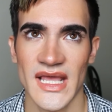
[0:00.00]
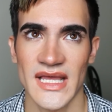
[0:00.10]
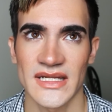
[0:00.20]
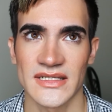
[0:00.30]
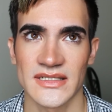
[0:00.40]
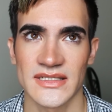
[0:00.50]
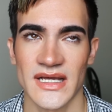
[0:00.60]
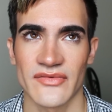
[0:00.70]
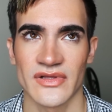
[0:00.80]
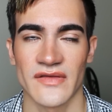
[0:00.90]
and
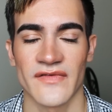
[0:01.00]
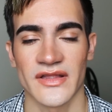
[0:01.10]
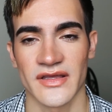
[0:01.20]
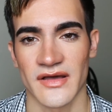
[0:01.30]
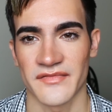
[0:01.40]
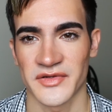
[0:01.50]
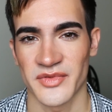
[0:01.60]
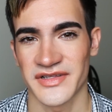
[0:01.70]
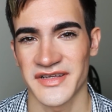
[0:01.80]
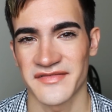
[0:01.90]
not really feeling
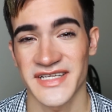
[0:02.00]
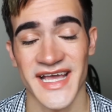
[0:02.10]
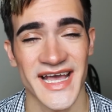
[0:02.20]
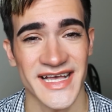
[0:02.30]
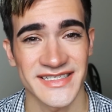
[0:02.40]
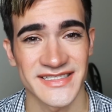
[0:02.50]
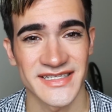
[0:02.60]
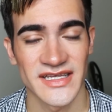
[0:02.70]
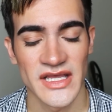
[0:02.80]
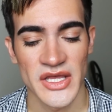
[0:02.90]
comfortable enough to
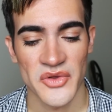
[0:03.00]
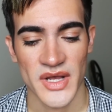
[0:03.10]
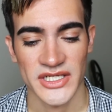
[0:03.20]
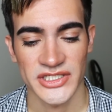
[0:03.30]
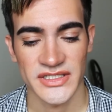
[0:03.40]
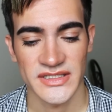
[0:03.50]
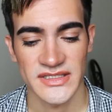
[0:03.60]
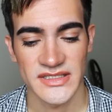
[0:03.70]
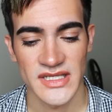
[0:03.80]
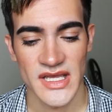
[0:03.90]
ask
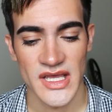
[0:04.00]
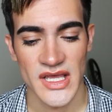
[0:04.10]
questions,